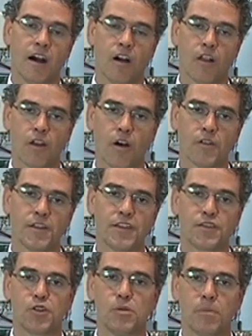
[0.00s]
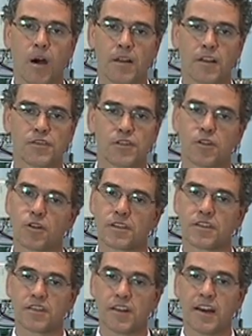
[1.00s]
Although these two modules look
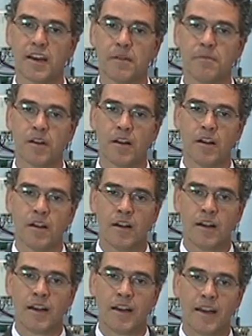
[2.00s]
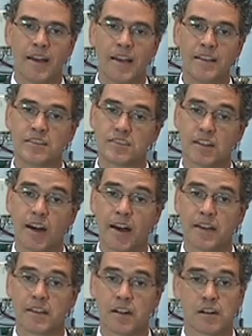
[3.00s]
the same,
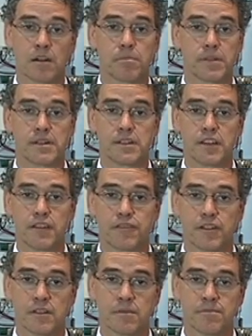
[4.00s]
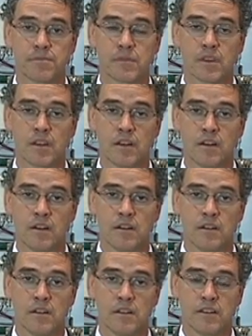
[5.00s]
inside they are completely different.
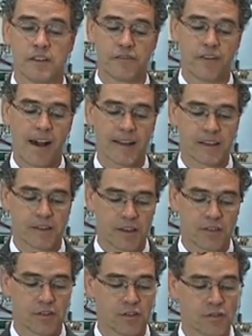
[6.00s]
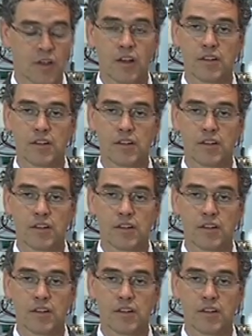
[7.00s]
The fact that this is